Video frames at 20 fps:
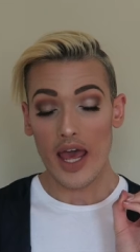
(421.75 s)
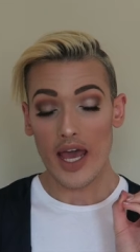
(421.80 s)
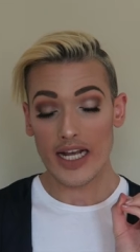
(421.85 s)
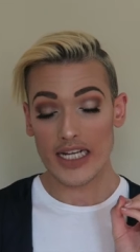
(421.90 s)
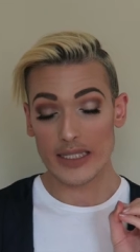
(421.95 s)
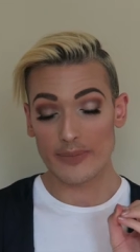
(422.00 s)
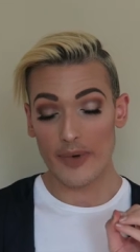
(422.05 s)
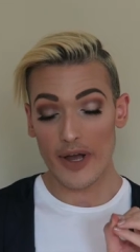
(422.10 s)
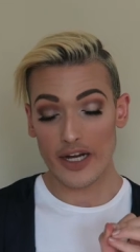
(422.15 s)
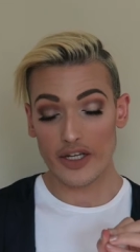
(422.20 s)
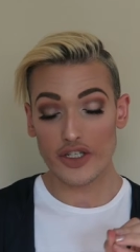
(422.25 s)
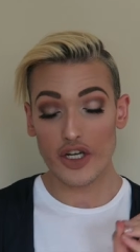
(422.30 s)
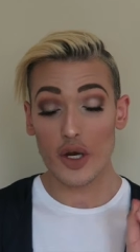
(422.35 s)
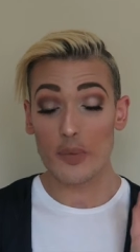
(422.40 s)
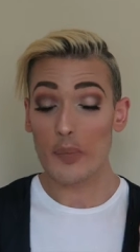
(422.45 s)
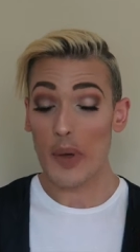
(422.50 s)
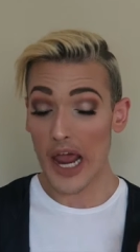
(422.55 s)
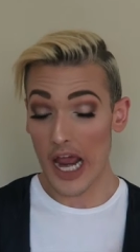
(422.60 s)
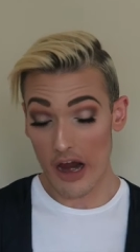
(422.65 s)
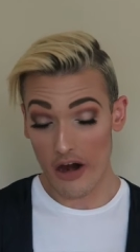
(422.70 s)

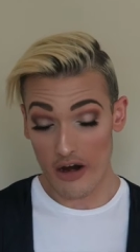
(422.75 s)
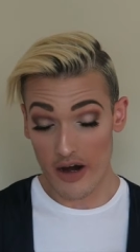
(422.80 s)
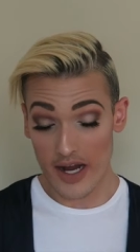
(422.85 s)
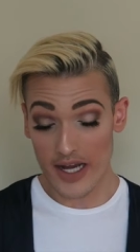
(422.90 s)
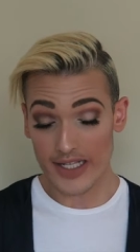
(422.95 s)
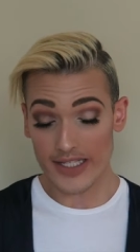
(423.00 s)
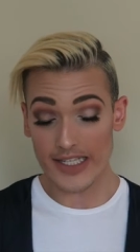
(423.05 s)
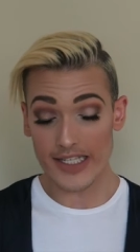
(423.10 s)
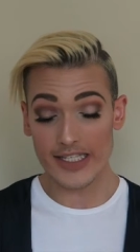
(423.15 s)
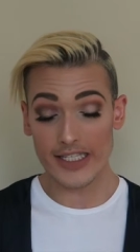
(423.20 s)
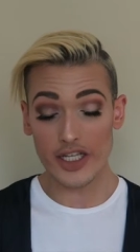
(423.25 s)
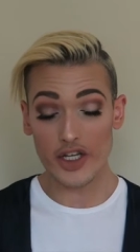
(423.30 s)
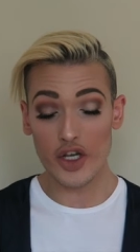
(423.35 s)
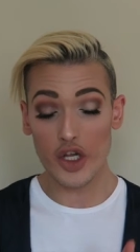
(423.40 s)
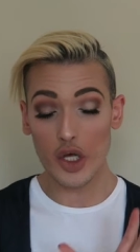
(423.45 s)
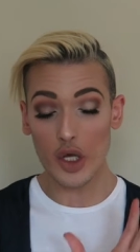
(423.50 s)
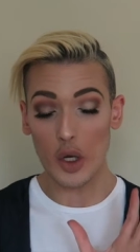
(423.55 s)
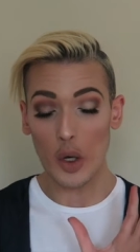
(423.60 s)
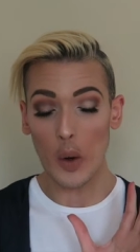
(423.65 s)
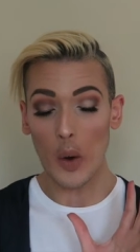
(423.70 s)
Expert Paris. This is the
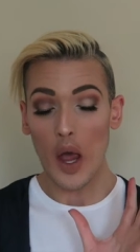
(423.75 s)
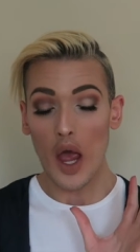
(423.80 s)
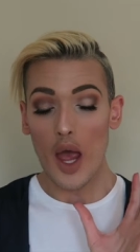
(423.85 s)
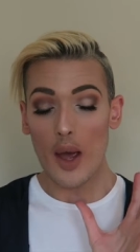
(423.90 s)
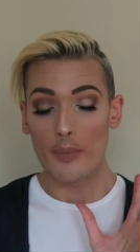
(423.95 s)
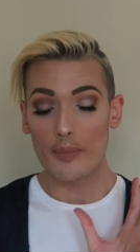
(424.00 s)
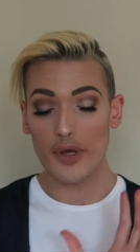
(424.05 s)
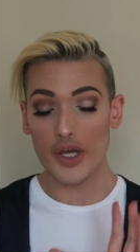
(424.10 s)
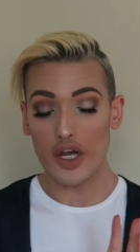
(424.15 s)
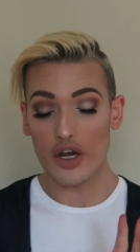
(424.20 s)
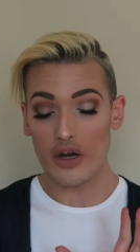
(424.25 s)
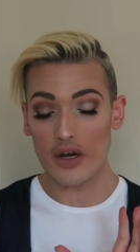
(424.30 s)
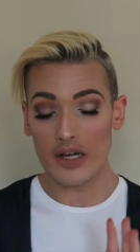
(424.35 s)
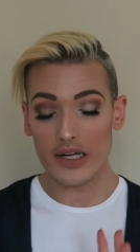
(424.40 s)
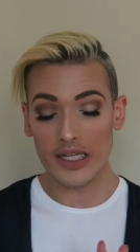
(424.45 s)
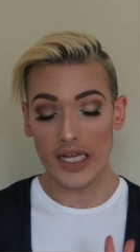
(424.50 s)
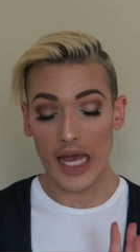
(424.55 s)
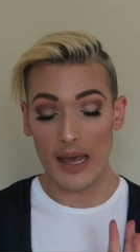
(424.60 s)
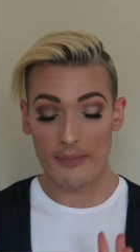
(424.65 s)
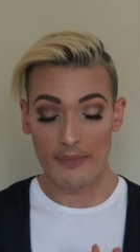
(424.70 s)
new pure
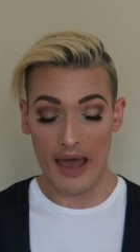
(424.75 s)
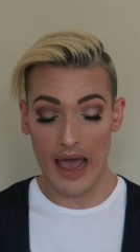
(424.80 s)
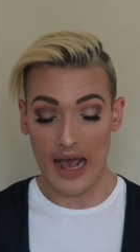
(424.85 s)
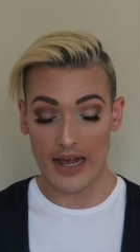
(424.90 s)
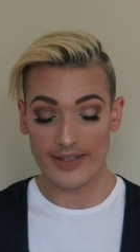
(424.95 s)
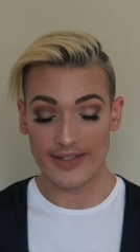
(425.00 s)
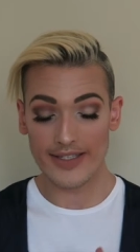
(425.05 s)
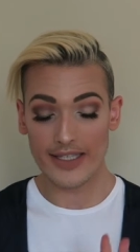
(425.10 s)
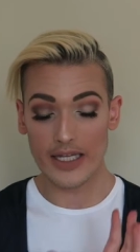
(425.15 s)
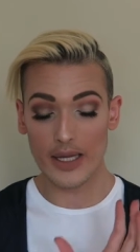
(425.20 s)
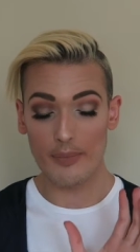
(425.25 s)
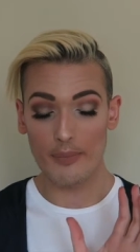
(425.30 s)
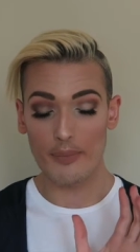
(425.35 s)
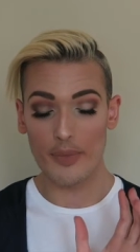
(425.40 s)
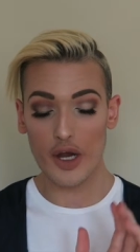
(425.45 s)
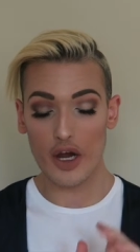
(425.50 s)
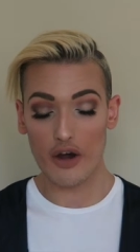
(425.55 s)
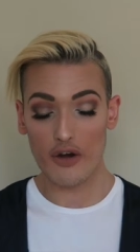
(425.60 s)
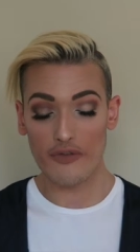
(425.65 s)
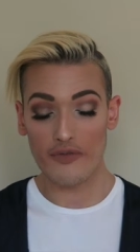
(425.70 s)
clay mask, the
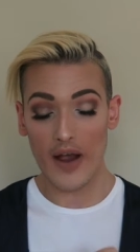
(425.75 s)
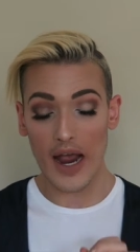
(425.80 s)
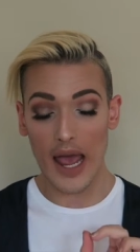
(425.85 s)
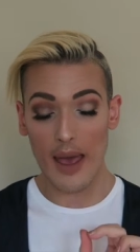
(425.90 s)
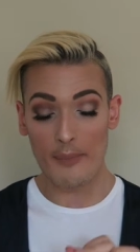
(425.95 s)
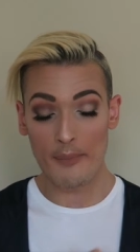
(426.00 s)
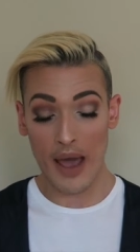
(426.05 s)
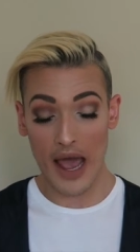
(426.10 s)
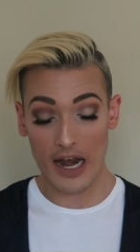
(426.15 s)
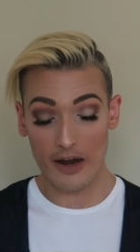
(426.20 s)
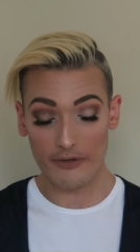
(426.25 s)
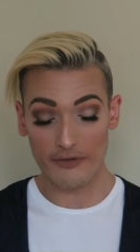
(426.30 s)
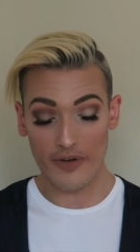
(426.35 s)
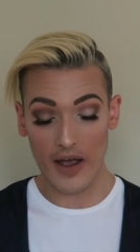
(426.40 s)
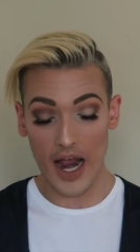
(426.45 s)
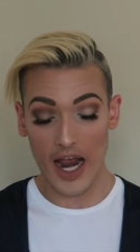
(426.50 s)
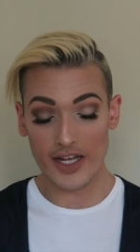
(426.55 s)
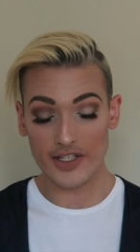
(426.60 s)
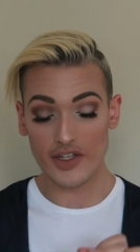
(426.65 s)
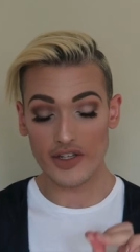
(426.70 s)
Purify and
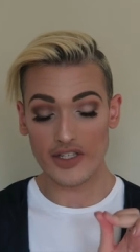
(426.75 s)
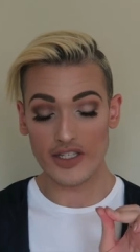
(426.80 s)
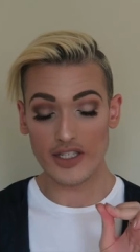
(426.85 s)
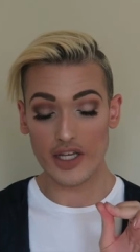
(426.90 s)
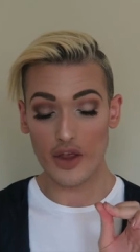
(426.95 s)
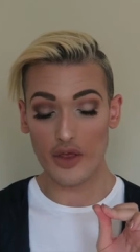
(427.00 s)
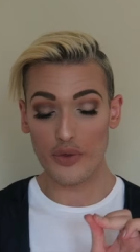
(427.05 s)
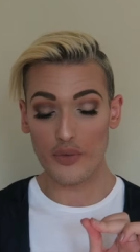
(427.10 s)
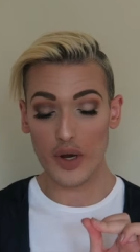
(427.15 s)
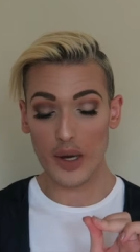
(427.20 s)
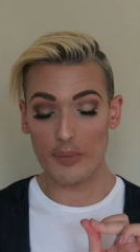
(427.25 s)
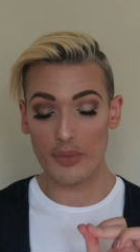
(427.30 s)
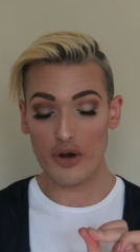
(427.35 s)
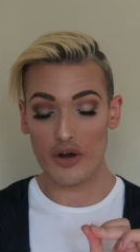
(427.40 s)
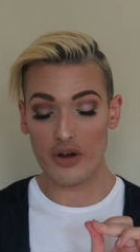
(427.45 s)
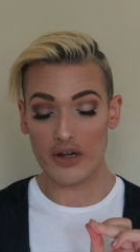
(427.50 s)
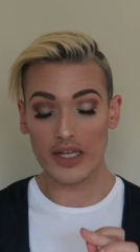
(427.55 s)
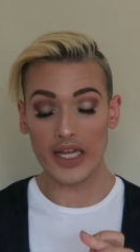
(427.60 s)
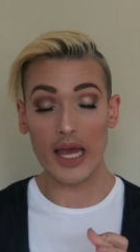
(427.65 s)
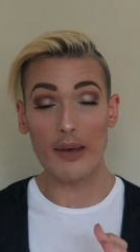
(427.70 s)
Mattifies. This is the three
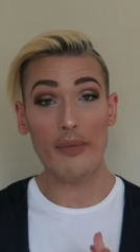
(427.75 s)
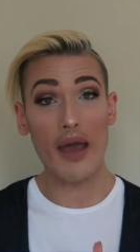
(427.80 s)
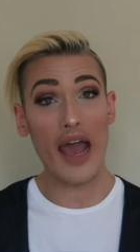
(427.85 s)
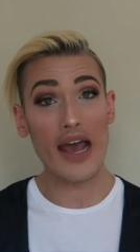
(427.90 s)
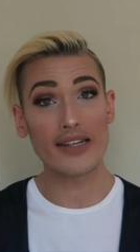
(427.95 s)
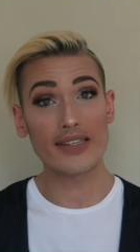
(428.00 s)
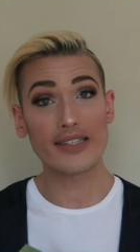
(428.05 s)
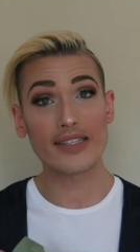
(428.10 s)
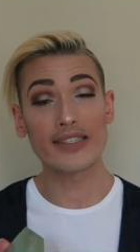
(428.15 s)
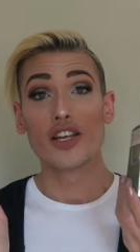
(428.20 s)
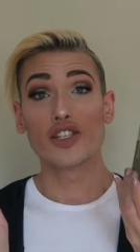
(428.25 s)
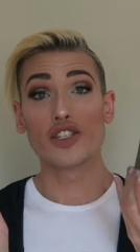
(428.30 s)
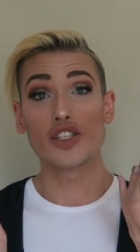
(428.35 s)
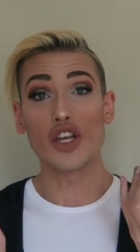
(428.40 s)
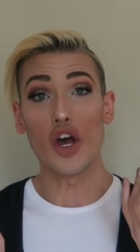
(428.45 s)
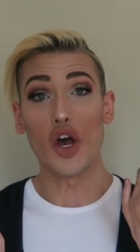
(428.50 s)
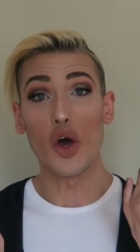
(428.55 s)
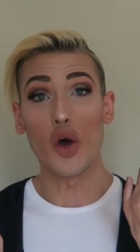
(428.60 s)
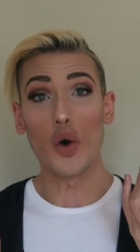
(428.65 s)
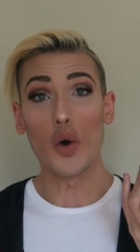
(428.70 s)
pure clay masks.
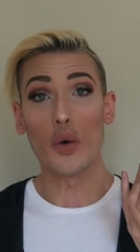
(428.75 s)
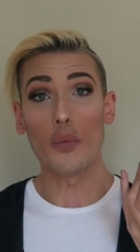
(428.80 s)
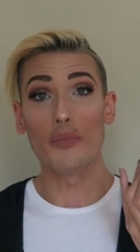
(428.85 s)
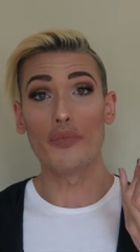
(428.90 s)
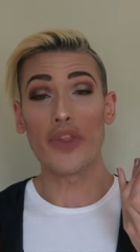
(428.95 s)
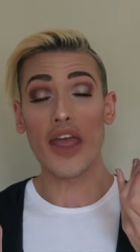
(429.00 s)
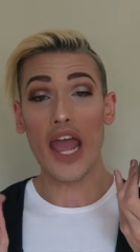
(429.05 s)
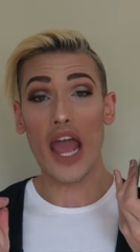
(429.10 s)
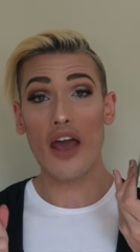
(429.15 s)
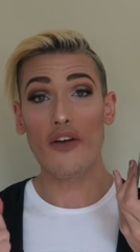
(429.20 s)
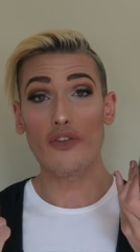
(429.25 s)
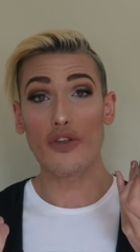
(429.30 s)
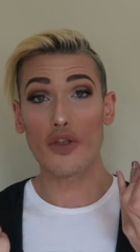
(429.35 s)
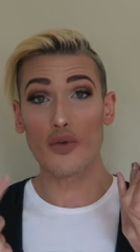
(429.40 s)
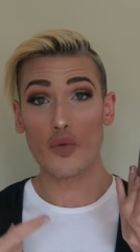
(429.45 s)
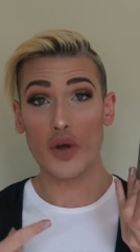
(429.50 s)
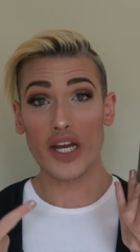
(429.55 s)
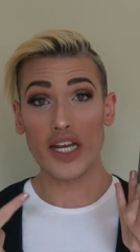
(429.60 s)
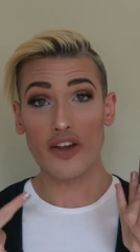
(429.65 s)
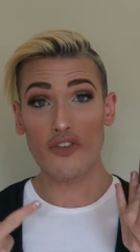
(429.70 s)
So they have
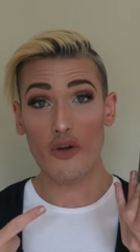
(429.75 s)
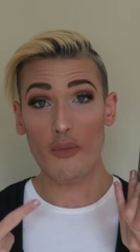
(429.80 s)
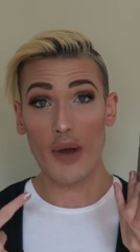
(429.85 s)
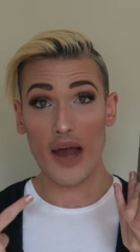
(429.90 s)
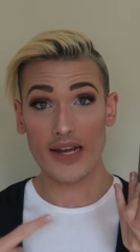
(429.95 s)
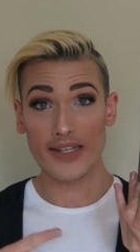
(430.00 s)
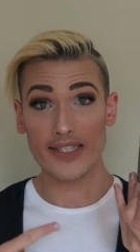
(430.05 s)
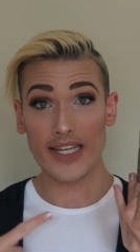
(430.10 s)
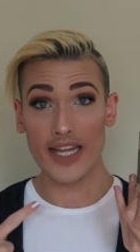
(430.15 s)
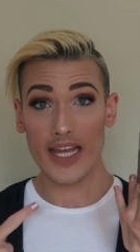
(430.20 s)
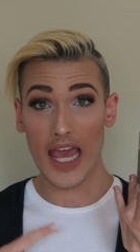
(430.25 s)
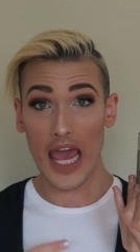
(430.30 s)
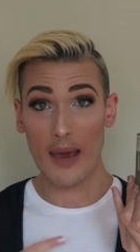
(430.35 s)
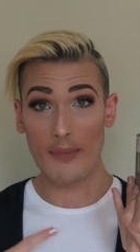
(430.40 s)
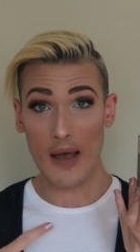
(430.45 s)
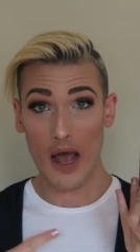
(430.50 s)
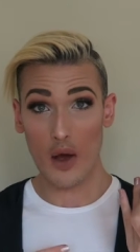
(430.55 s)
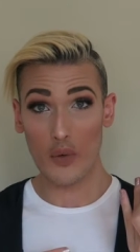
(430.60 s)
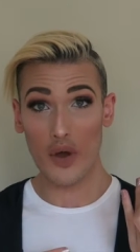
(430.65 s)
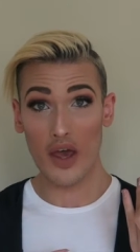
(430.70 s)
three different masks that they
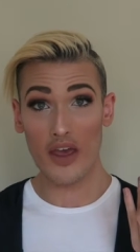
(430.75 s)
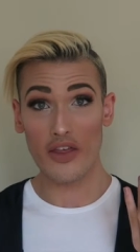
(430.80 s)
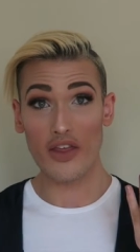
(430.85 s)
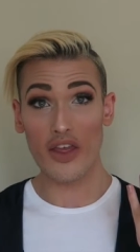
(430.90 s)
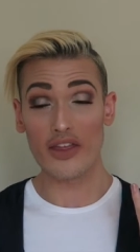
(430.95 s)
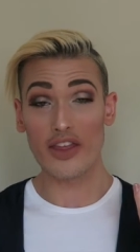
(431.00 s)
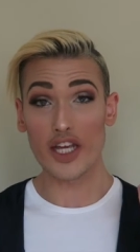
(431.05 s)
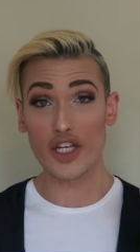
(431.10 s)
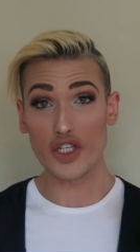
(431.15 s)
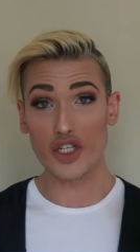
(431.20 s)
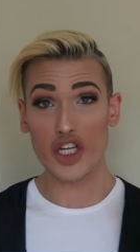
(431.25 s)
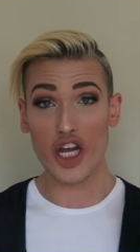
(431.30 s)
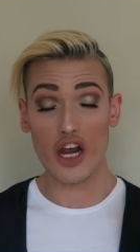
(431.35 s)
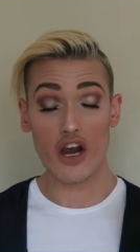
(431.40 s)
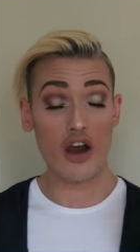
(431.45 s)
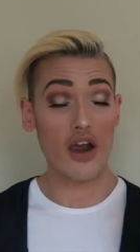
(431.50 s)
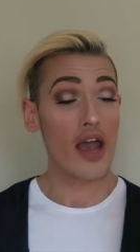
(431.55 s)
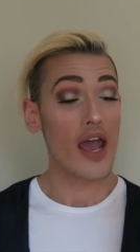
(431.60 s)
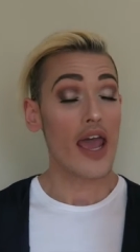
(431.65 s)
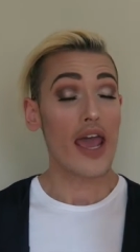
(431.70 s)
came out with this
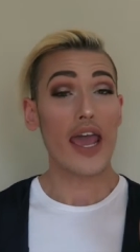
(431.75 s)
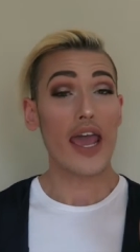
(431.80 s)
year.